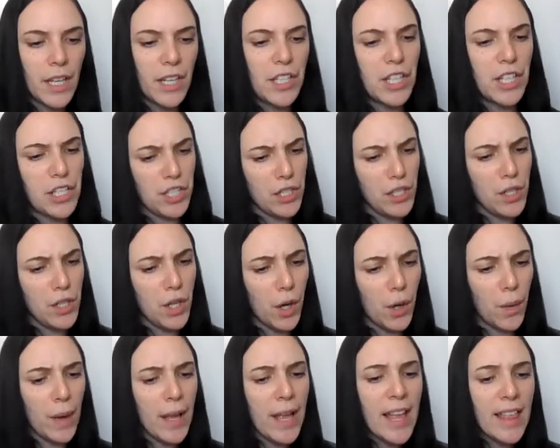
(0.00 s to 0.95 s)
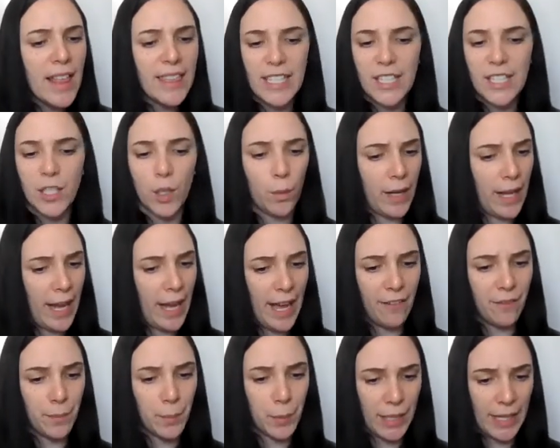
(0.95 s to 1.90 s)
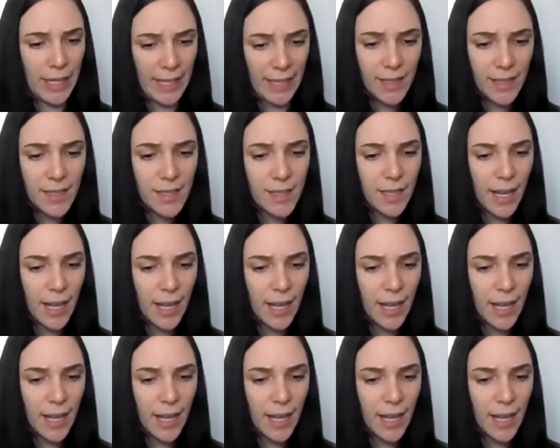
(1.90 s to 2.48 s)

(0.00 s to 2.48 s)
Did you know they don't have brains?